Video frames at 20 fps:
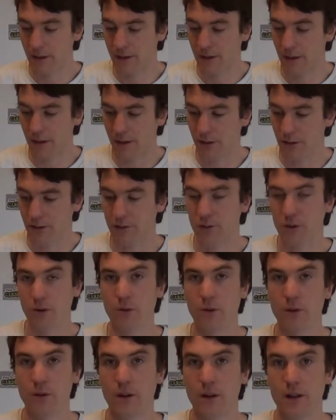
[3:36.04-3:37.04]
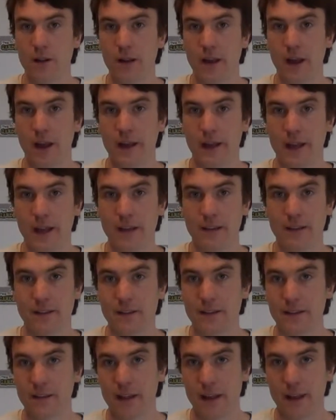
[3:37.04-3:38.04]
to control
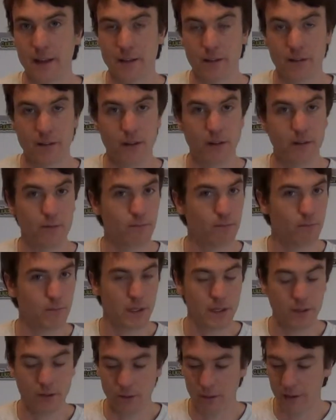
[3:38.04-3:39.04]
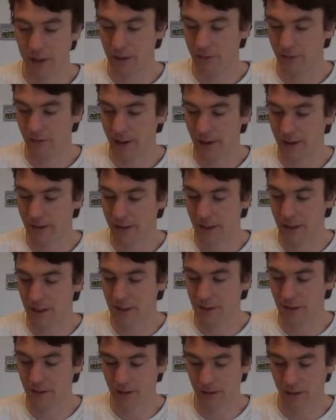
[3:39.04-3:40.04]
against uh, you know
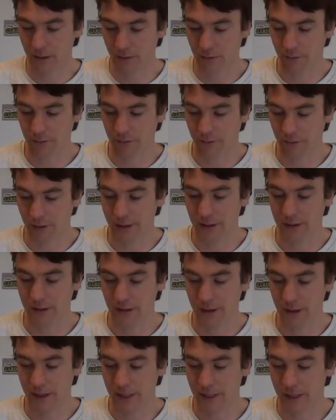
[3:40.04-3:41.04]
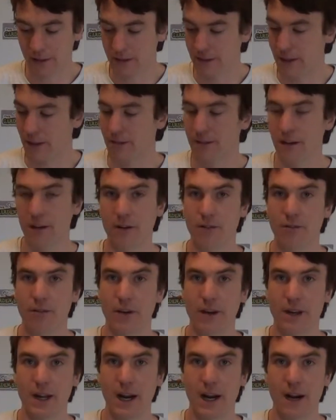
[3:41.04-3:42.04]
infestations of little tiny insects that are
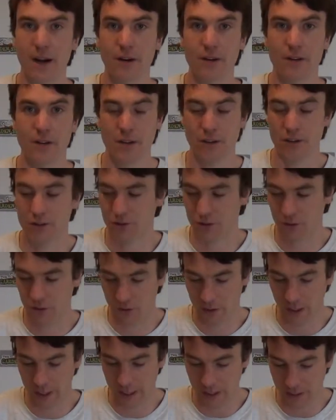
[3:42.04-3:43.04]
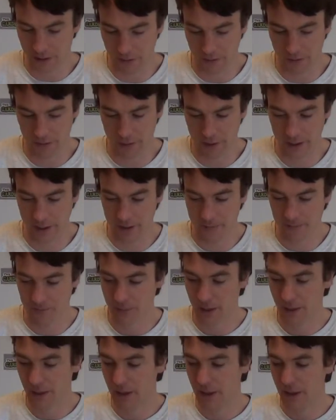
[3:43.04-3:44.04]
very hard to control any other way.
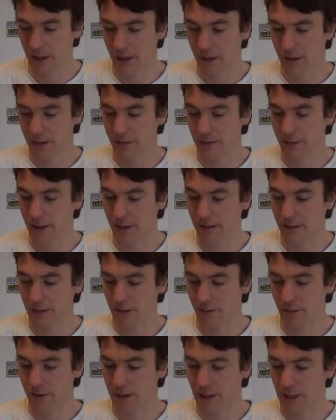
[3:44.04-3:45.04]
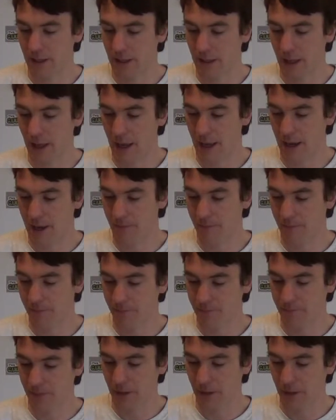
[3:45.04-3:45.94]
So that's it really. Um,